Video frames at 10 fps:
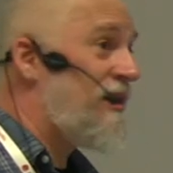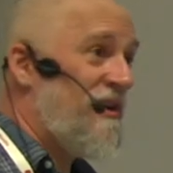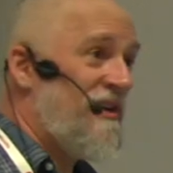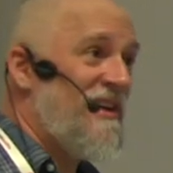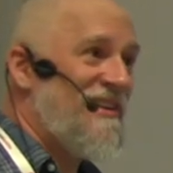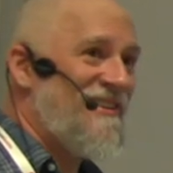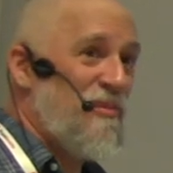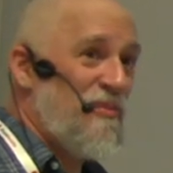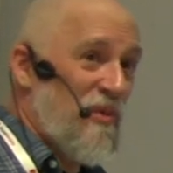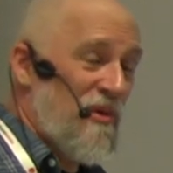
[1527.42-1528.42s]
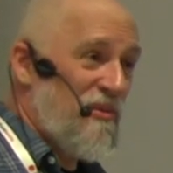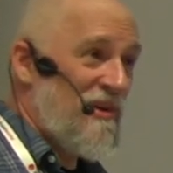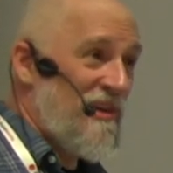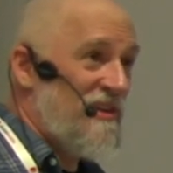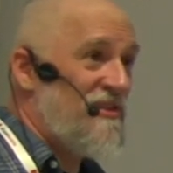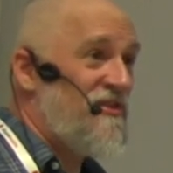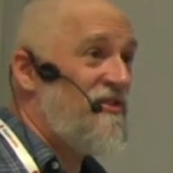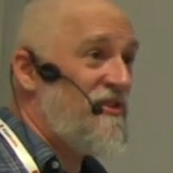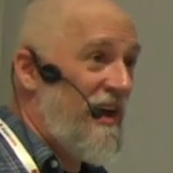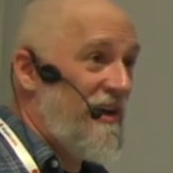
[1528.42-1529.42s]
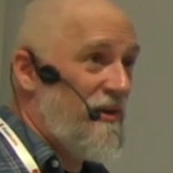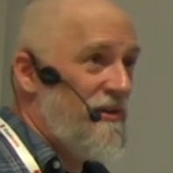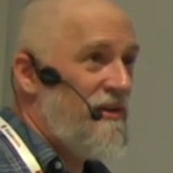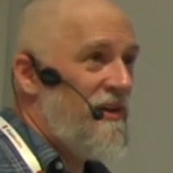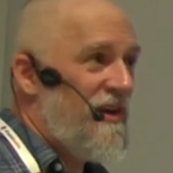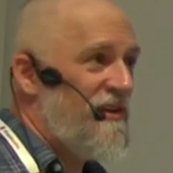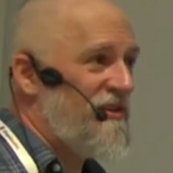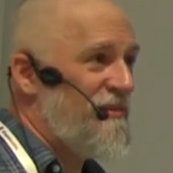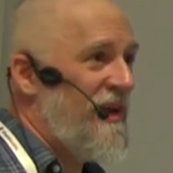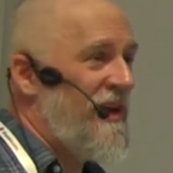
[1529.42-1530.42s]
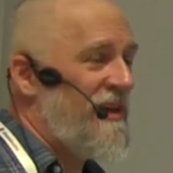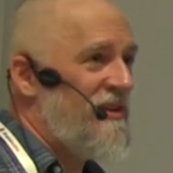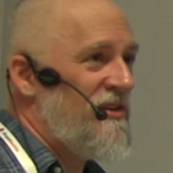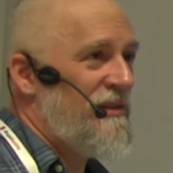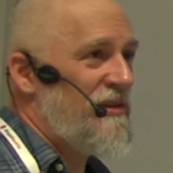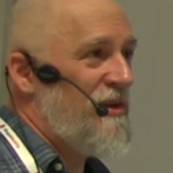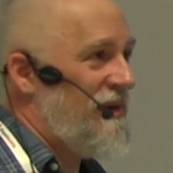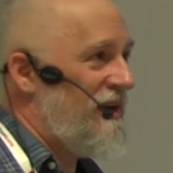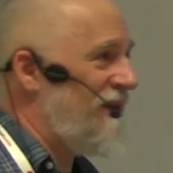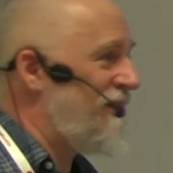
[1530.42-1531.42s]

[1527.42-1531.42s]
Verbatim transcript: The content is, more importantly, is styled, anticipating that JavaScript might